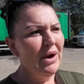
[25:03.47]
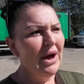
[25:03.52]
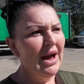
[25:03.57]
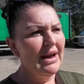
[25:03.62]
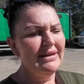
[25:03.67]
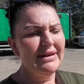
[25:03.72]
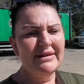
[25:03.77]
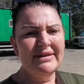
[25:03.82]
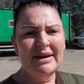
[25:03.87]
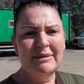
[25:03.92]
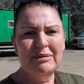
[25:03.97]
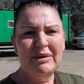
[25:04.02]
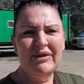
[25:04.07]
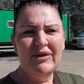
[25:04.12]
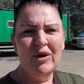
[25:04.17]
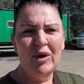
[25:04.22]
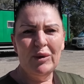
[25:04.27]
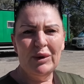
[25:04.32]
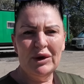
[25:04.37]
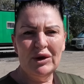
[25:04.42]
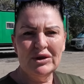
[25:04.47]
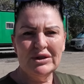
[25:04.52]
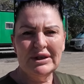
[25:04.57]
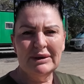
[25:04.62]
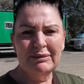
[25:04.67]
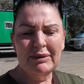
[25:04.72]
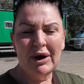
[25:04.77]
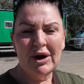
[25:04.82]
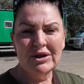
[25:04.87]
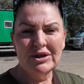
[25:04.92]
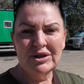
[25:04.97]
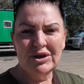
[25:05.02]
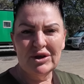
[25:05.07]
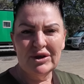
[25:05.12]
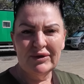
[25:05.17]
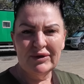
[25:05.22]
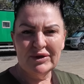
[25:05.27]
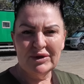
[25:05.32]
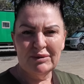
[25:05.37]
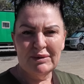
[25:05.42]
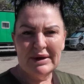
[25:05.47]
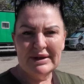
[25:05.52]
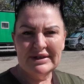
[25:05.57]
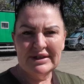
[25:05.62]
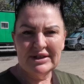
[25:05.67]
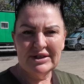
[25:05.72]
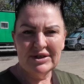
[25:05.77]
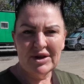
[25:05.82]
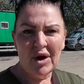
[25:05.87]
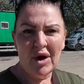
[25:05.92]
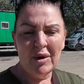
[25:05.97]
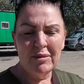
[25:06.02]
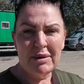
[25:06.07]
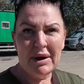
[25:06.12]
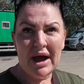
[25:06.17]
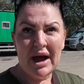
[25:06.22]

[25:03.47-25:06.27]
As I said before, we looked at Barcelona for somewhere to stop.